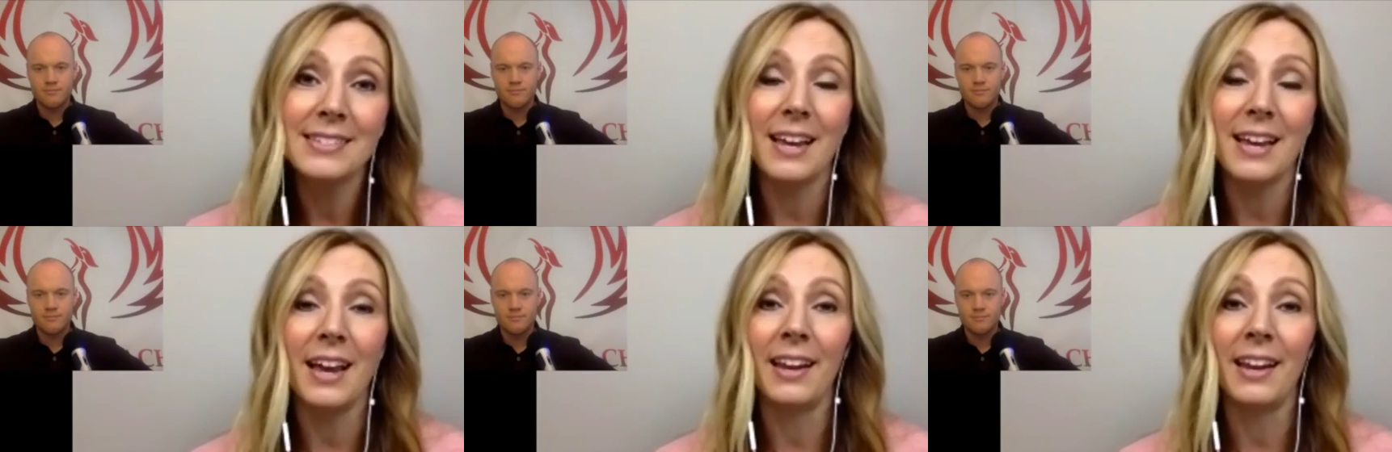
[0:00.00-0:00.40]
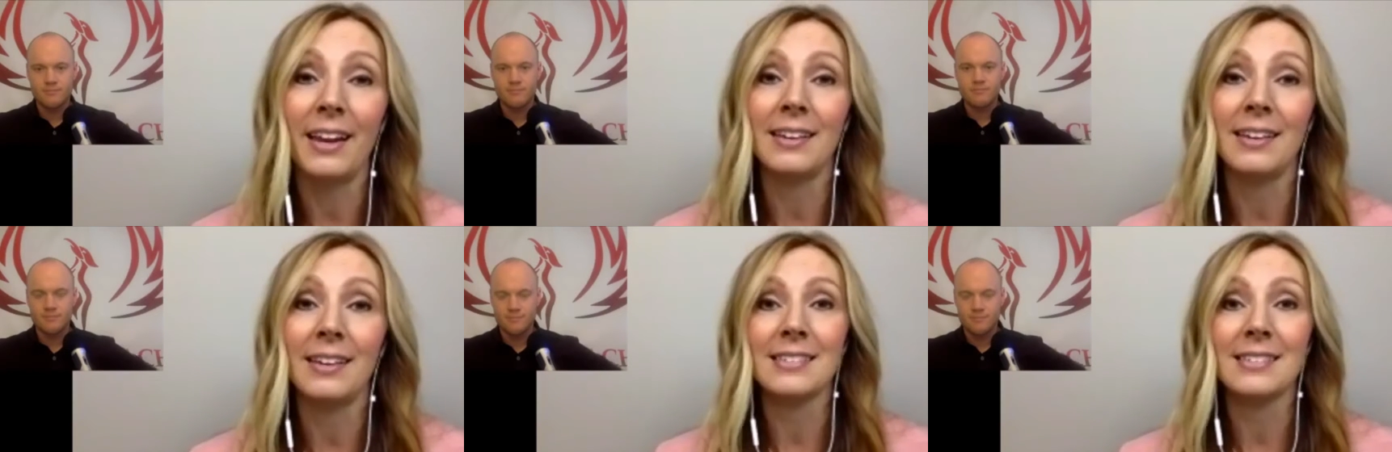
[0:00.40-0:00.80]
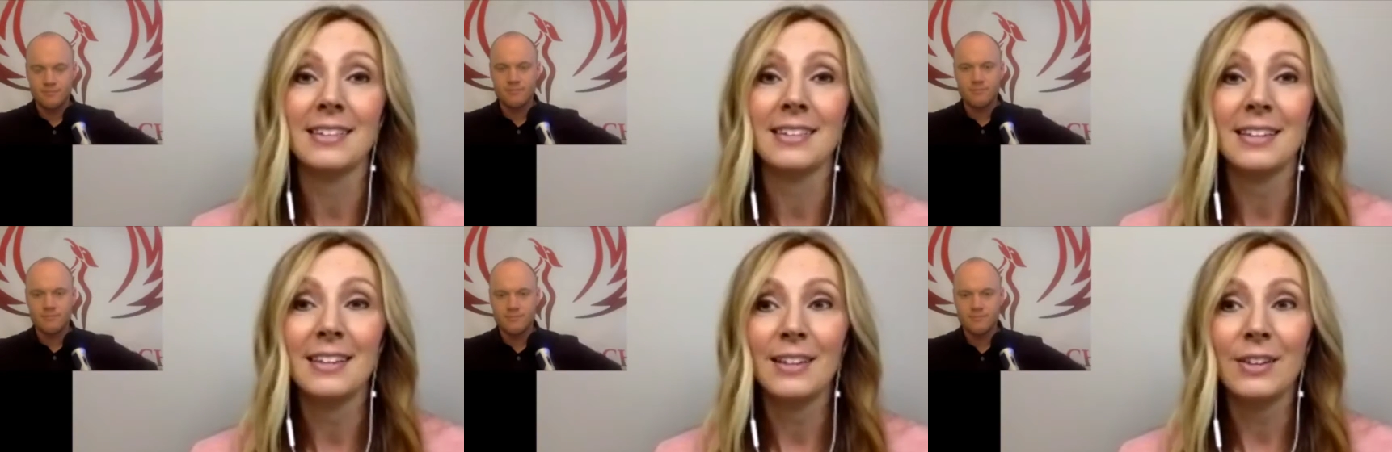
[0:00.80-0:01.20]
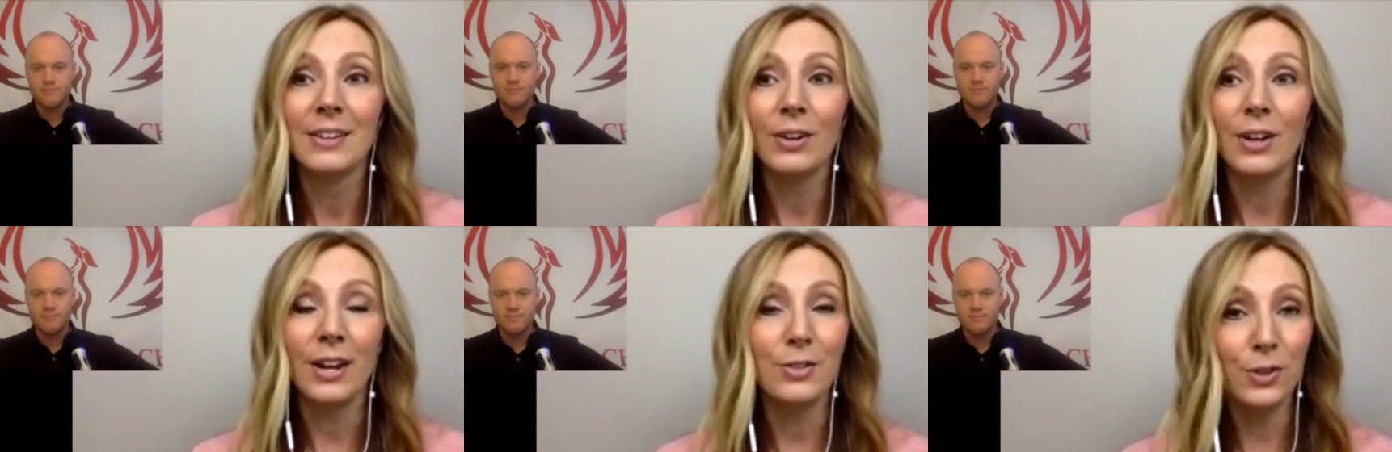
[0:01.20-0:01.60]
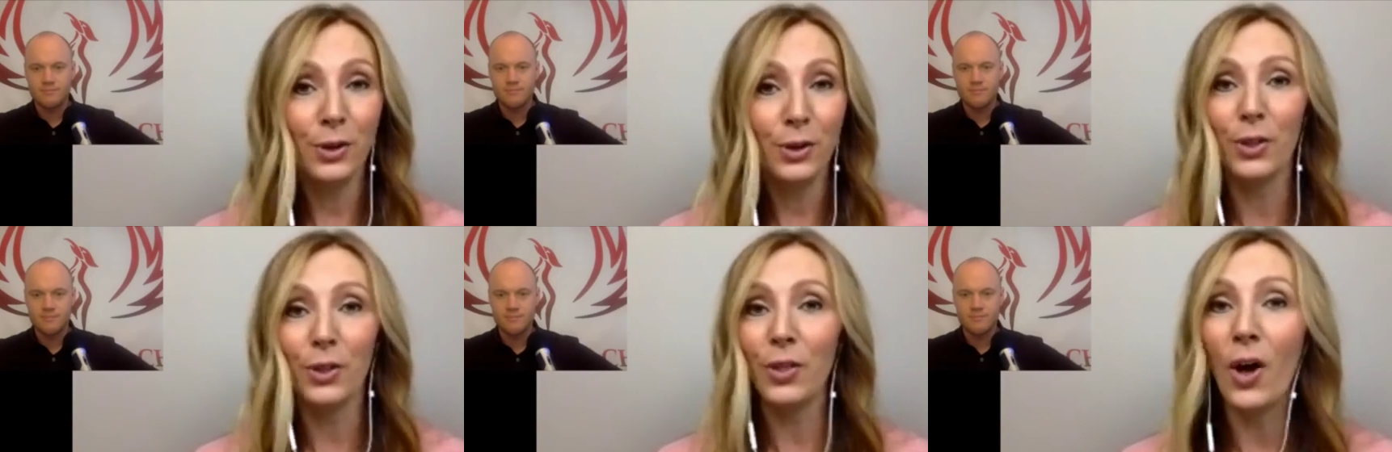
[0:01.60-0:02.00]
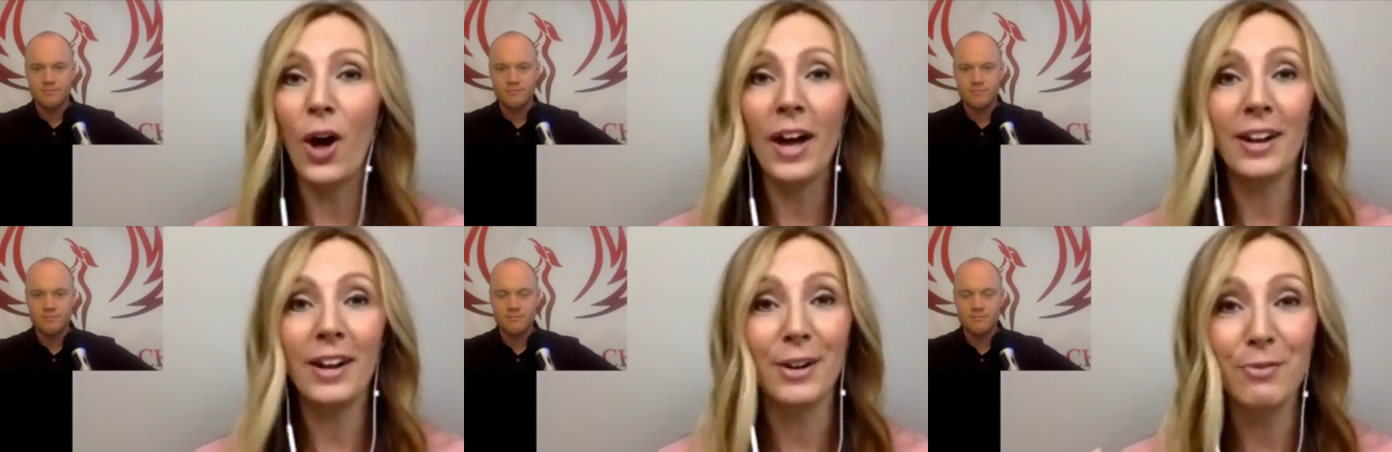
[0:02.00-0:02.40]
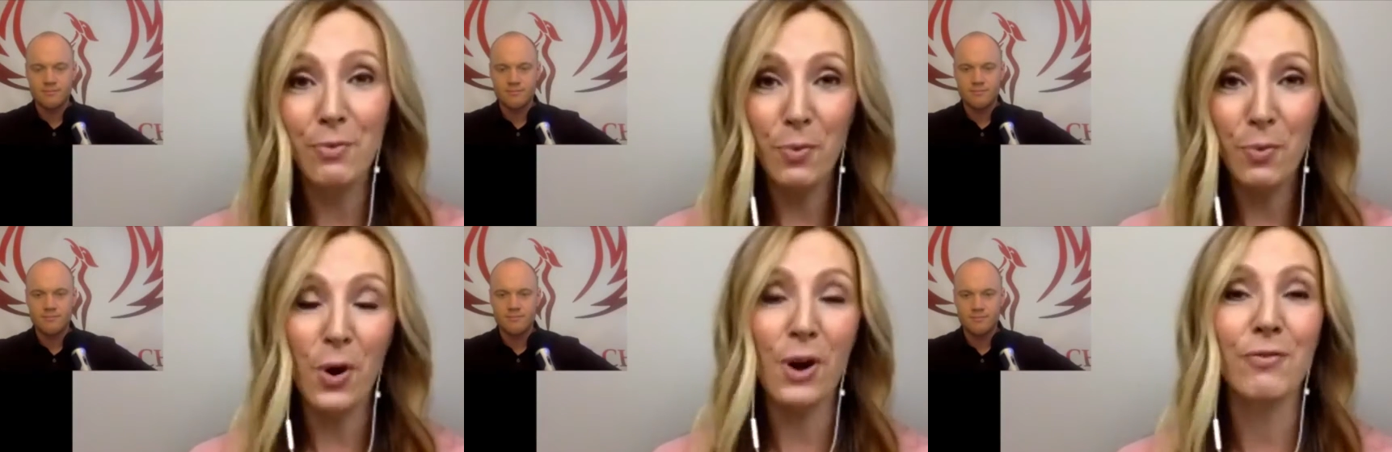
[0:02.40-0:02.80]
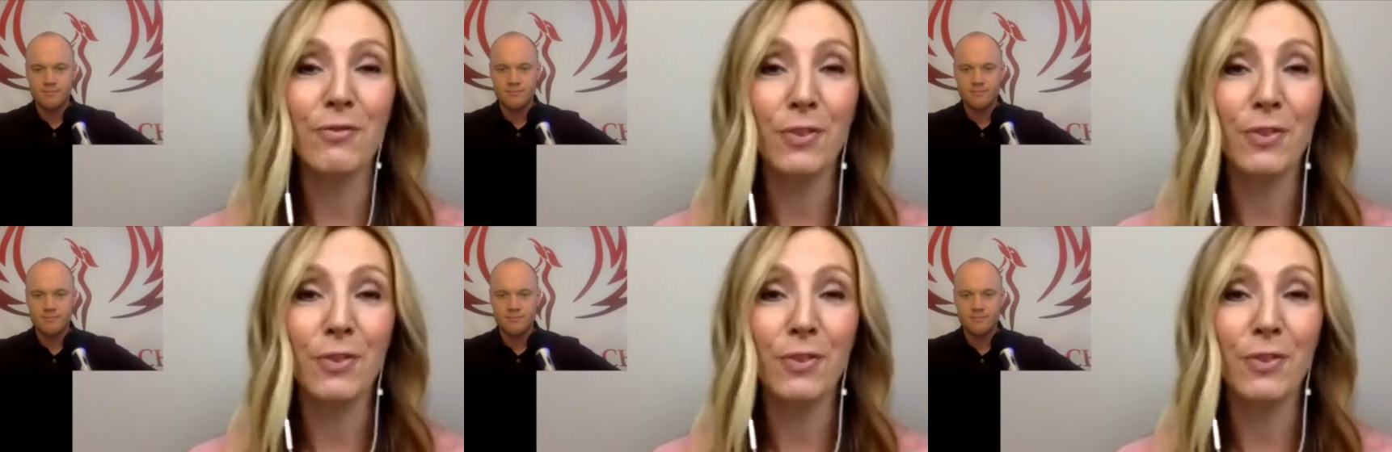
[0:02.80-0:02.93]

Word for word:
Speaker 1: And it took a lot of work for